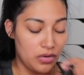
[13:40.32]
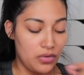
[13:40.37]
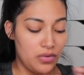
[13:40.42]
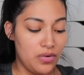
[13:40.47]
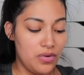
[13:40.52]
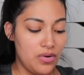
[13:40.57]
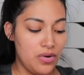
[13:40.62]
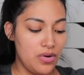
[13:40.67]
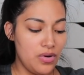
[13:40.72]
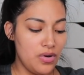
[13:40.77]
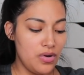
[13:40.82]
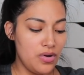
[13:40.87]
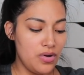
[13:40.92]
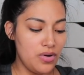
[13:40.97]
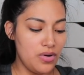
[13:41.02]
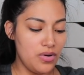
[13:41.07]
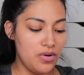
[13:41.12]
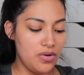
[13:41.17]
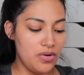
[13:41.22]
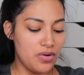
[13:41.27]

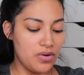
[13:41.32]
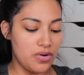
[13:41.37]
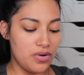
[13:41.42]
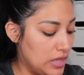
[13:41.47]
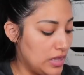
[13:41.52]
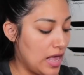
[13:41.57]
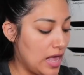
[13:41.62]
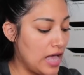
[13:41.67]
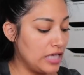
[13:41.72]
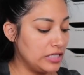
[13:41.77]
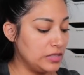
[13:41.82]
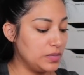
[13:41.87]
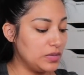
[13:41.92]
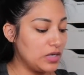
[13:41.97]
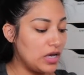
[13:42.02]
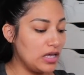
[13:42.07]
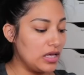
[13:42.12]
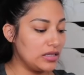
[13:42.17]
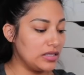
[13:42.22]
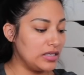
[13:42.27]
Woo! Last but
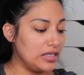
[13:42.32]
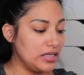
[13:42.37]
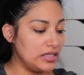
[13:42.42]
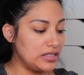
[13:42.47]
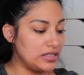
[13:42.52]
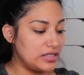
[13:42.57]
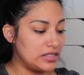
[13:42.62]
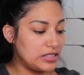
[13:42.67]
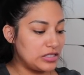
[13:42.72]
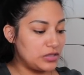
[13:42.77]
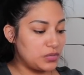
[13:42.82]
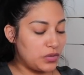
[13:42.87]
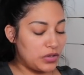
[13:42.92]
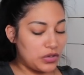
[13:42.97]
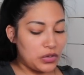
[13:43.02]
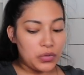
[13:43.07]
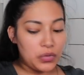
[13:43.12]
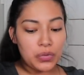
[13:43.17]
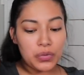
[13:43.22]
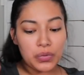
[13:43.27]
not least, this one.
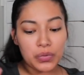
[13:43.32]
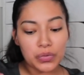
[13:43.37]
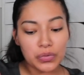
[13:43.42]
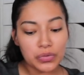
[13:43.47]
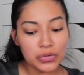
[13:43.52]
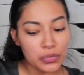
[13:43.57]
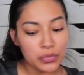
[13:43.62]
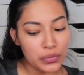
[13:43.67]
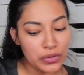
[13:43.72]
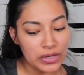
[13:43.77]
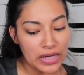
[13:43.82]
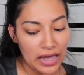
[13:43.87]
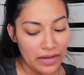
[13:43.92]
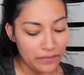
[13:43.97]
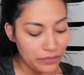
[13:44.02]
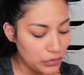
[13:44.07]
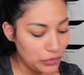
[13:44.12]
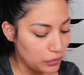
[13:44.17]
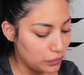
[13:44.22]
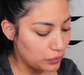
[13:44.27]
Oh, no, we
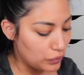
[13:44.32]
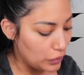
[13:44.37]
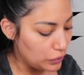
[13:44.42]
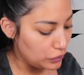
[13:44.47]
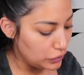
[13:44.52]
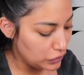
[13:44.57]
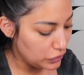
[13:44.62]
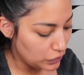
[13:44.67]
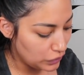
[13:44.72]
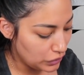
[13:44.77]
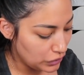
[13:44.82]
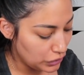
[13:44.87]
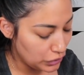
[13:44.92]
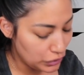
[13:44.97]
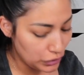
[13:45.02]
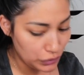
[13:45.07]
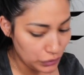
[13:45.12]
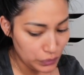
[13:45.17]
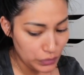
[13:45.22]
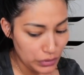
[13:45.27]
have the rose one
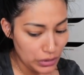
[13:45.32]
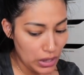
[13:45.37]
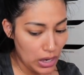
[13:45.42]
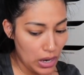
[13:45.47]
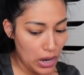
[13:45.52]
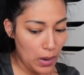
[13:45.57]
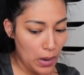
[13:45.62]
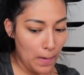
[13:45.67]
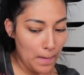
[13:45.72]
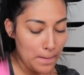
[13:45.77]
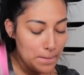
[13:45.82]
too, you know